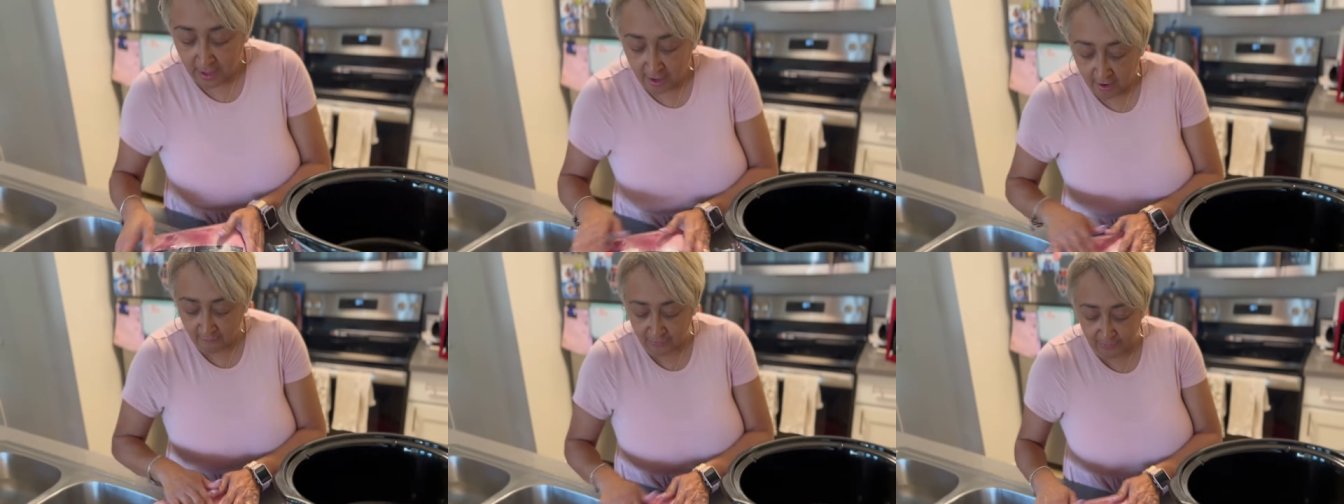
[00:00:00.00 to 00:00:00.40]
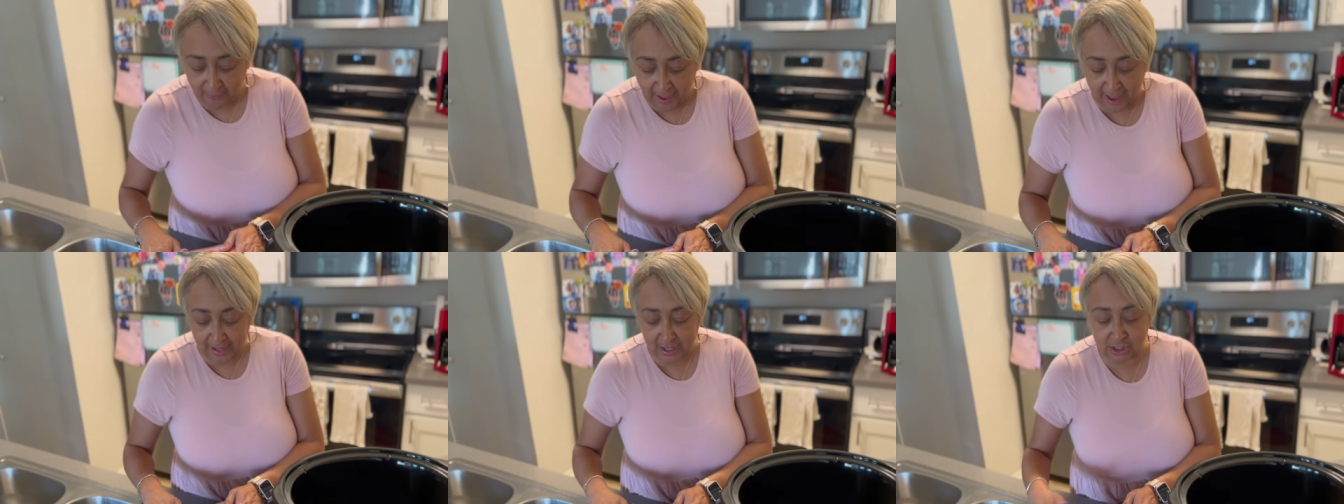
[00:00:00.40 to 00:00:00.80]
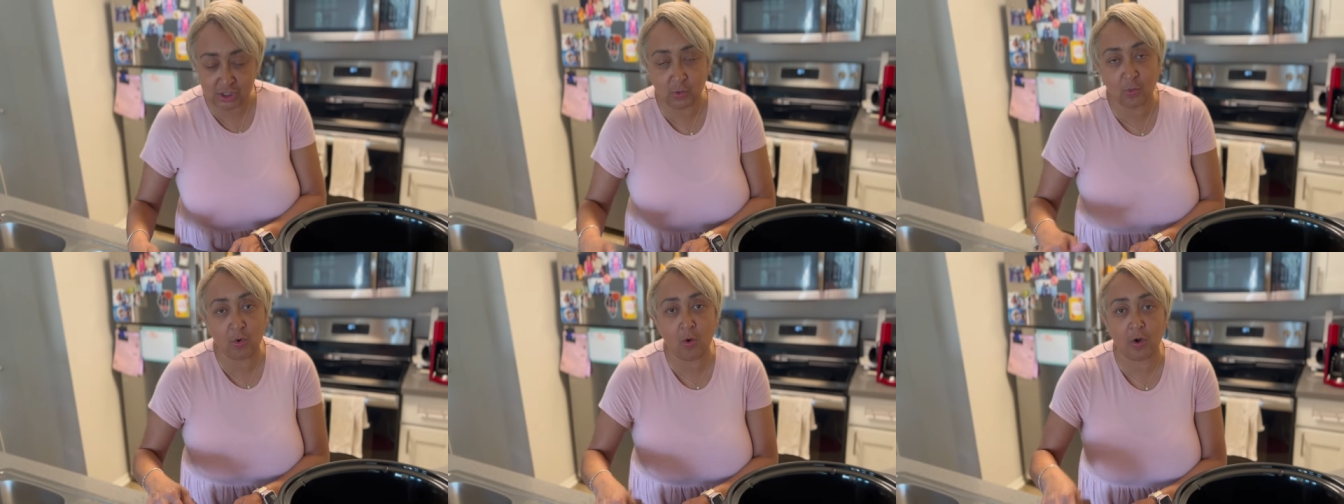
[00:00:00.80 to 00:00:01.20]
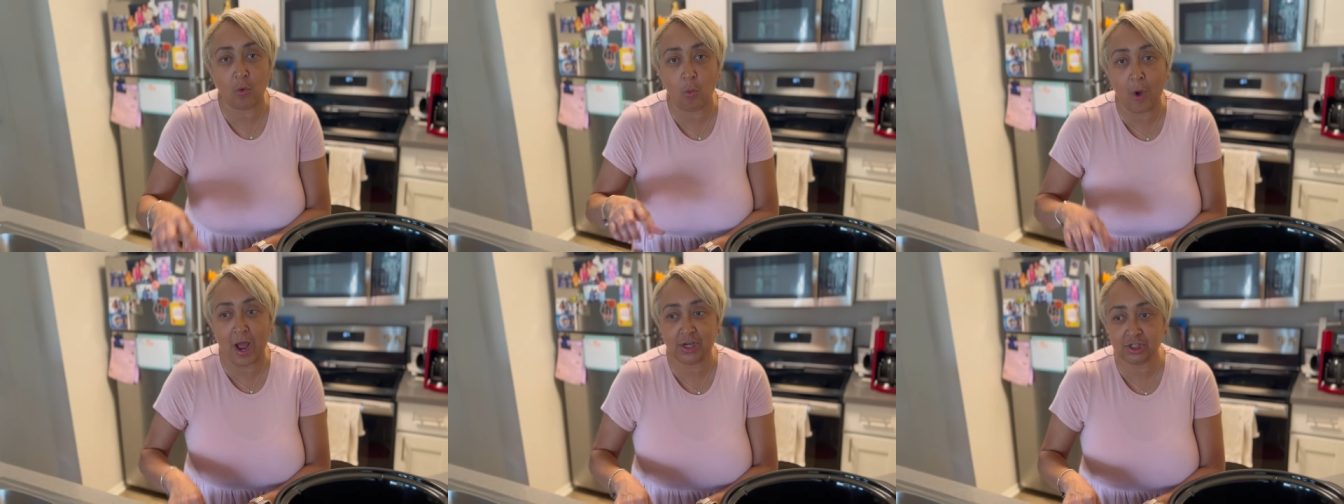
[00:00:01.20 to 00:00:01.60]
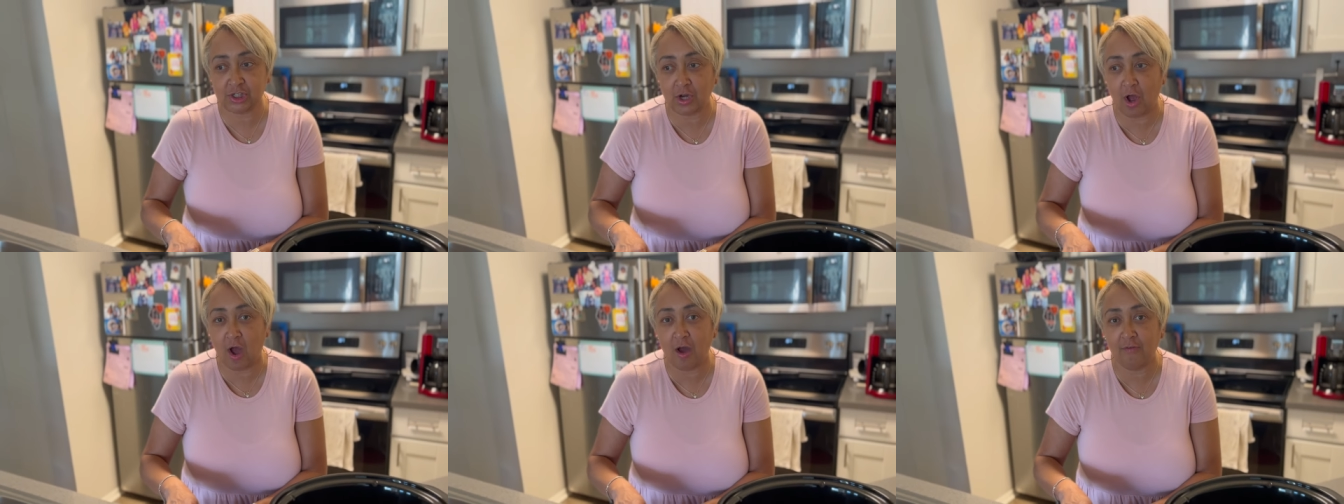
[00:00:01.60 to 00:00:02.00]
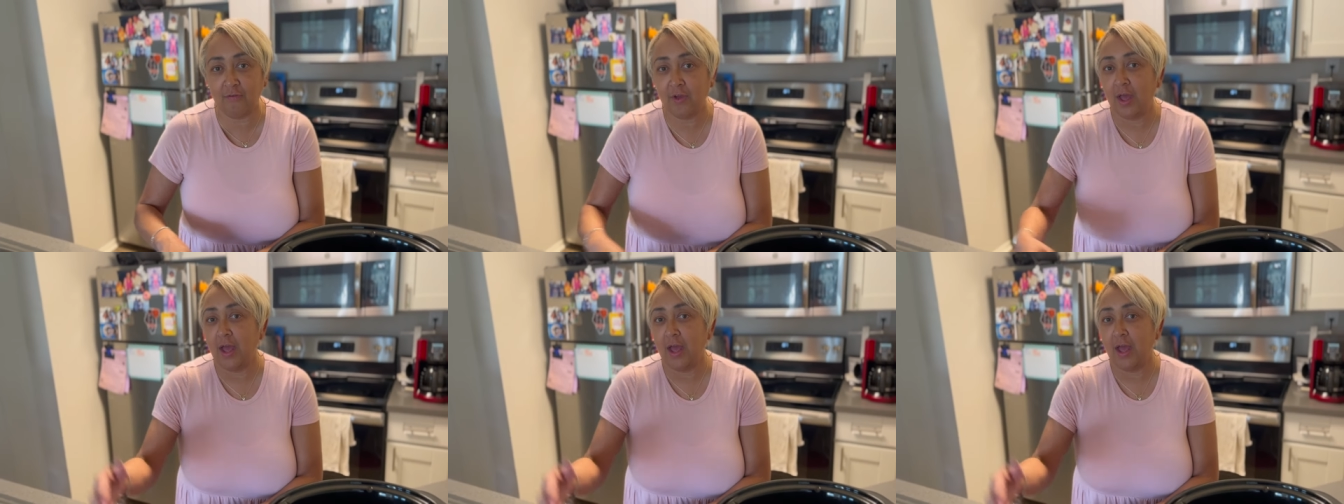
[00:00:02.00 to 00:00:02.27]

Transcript: of the package and we're gonna wash it off